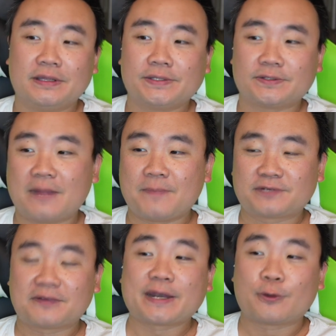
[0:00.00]
So I'd
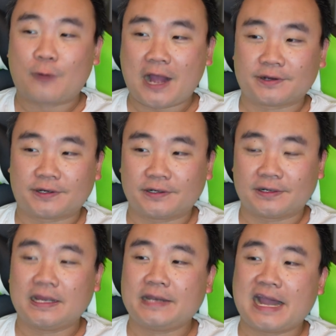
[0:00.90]
much rather water
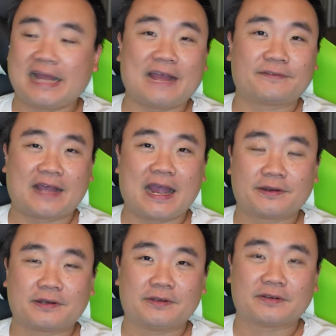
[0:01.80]
and not have to hire
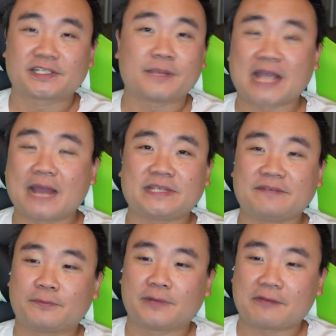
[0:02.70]
to do. Because sometimes
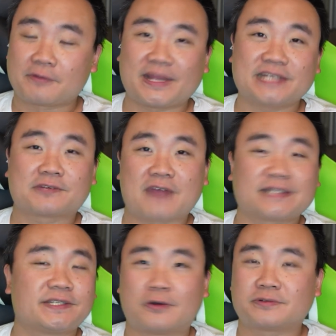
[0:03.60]
even when they replace the
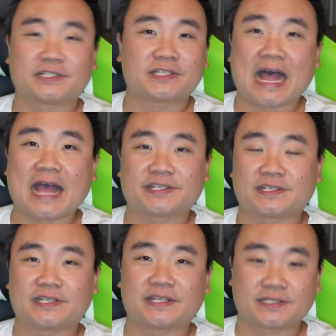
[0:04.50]
grass, it all just dies
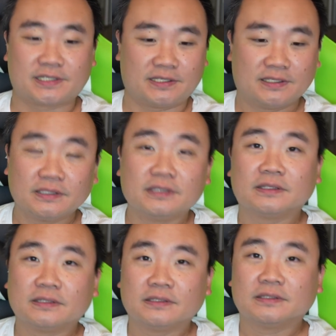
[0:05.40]
because it doesn't,
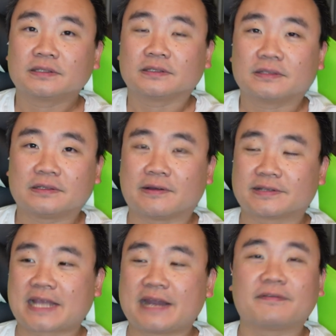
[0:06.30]
you know,
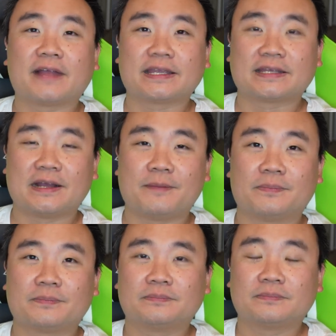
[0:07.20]
it's kind of like
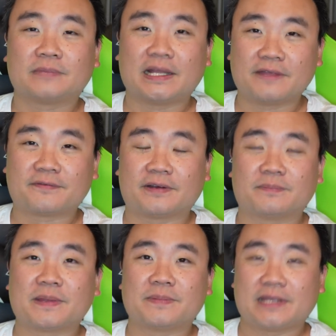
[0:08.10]
a liver.
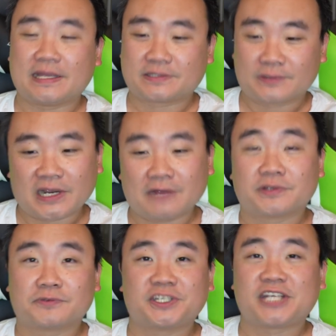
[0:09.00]
Maybe it
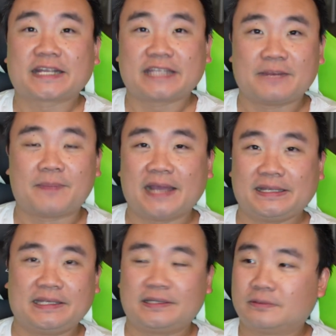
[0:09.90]
was rejected by
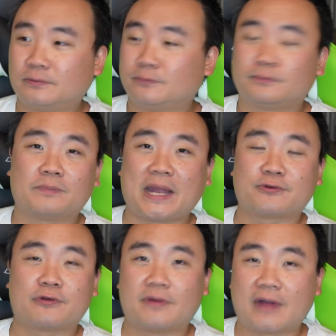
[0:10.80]
the
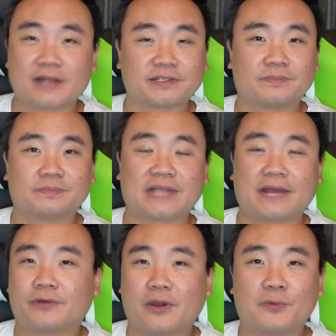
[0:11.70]
microorganism,
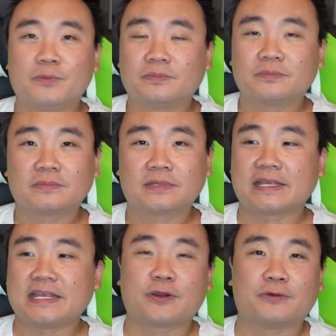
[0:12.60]
I don't know, the
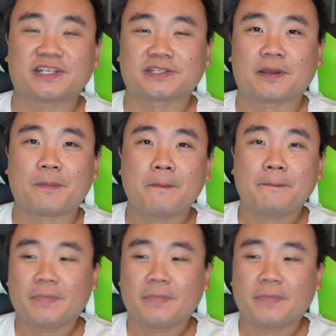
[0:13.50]
ecosystem.